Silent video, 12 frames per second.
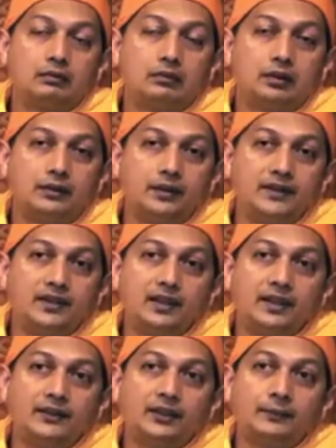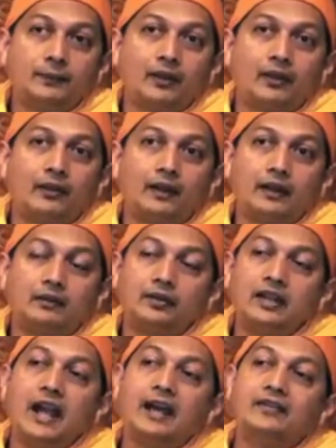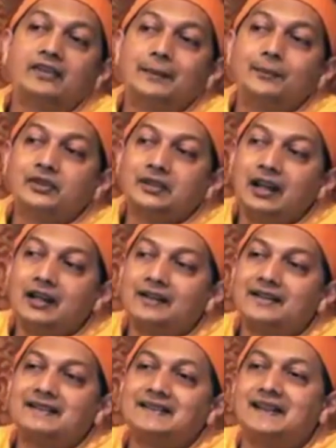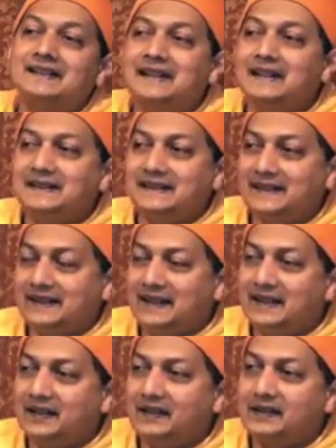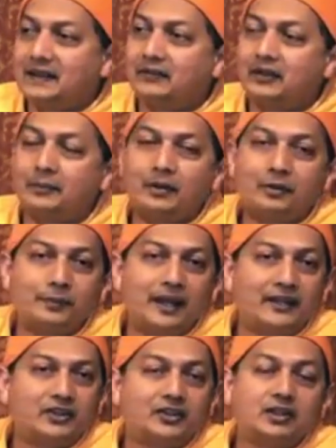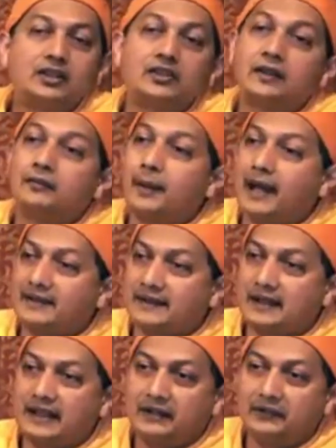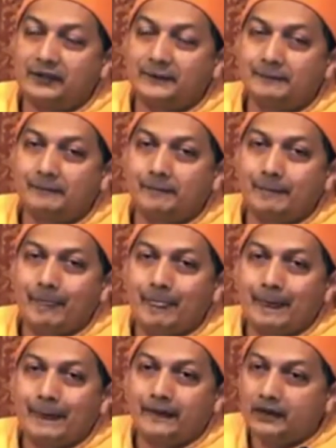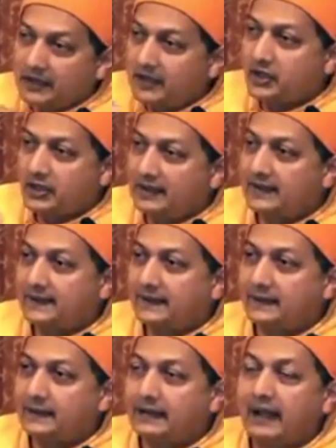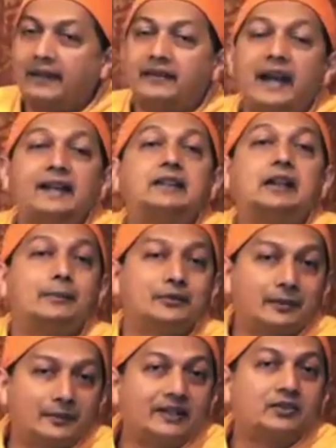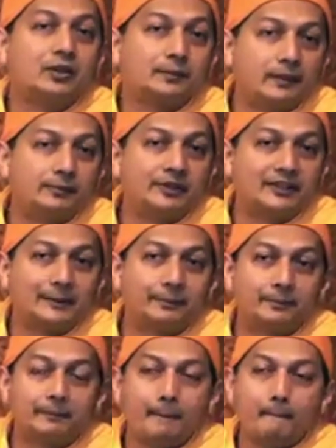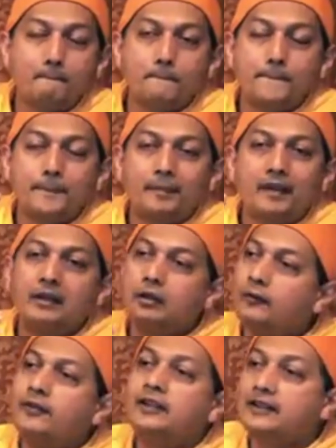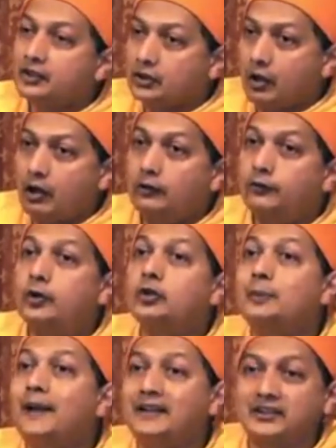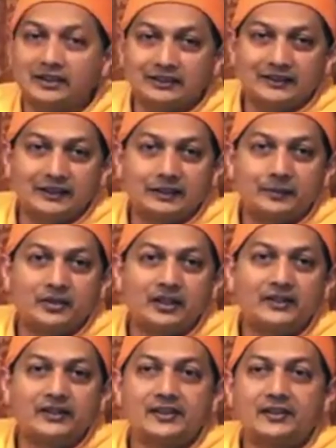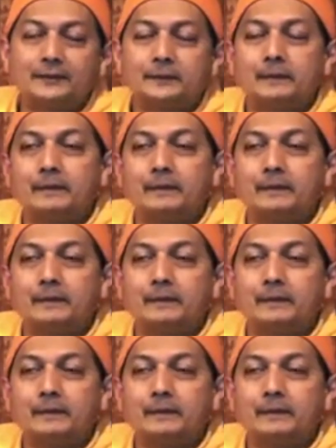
The reason is that we have samskaras, tendencies inherited from our past years and past lives. Conditioning is there. And that comes up. That's what bubbles up. And often it is called forth by external circumstances.